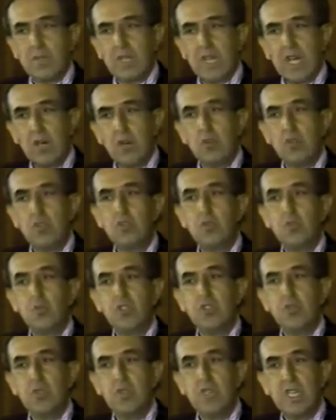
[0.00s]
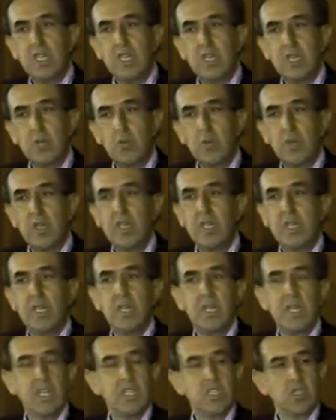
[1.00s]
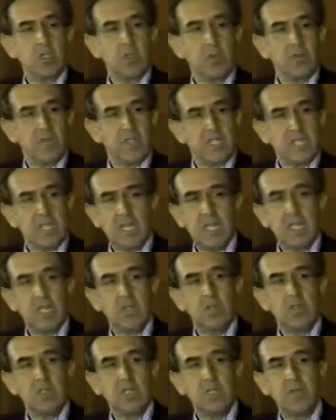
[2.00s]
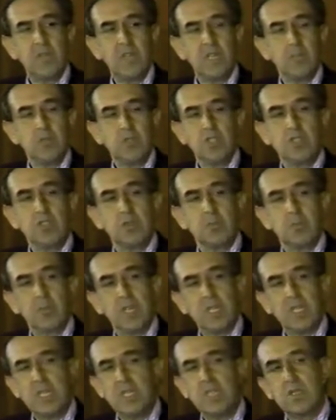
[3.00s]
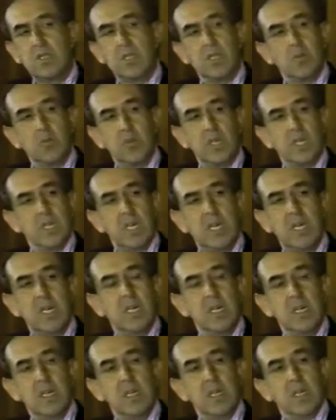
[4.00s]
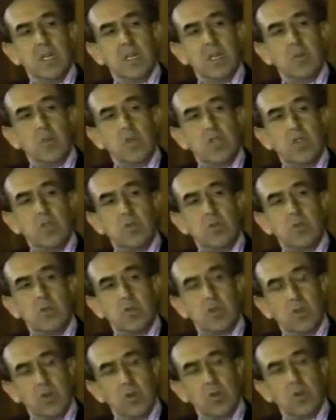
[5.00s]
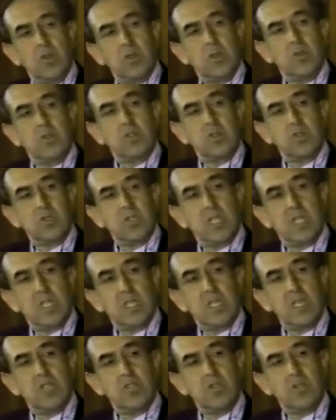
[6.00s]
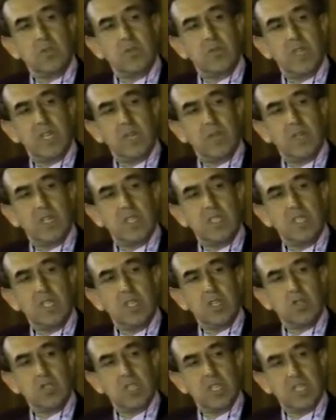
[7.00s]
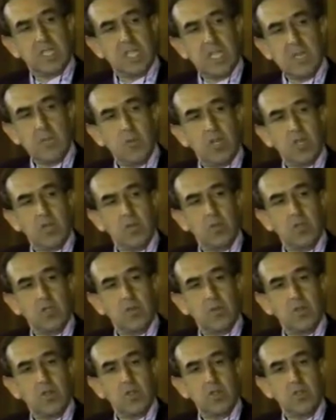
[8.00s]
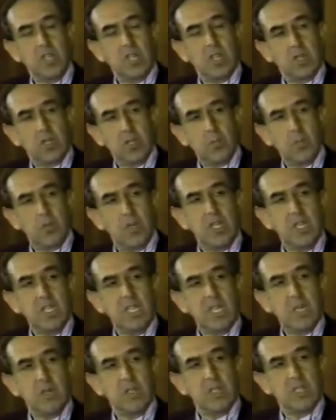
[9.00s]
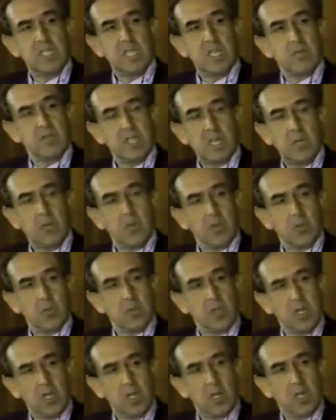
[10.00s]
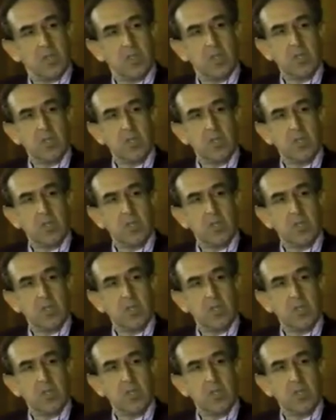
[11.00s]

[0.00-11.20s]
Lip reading: how we should deal with the Edstone facade or the Philip Johnson buildings. We took all of those considerations very, very seriously. Some we could, of course, incorporate in our design, some we could not.